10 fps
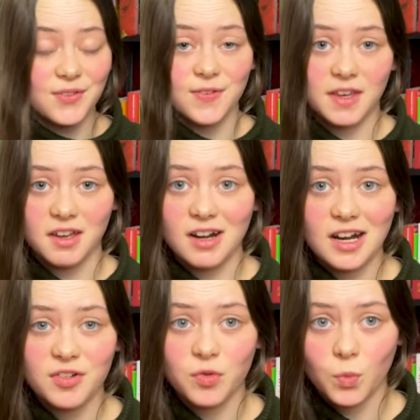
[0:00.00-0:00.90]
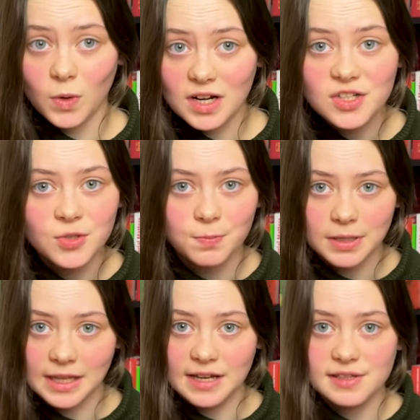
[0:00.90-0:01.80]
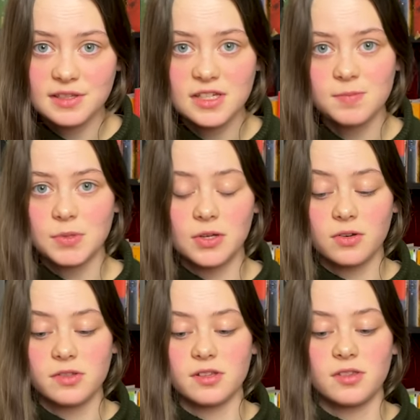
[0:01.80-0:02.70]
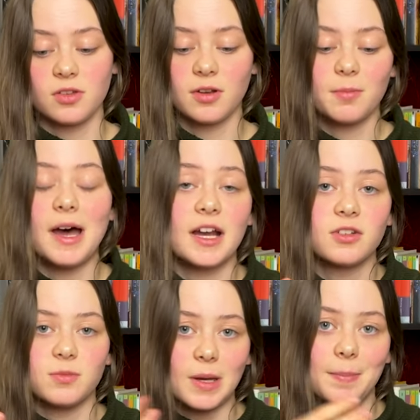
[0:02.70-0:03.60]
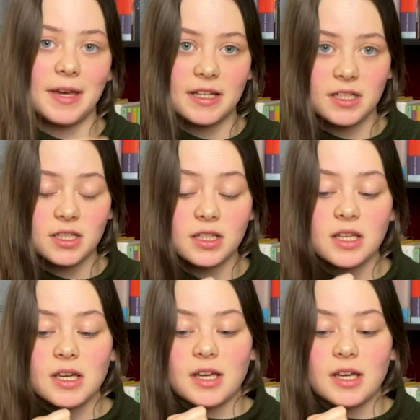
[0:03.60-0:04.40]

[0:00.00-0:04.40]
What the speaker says: figure out where to place it because it's not marked on my pattern.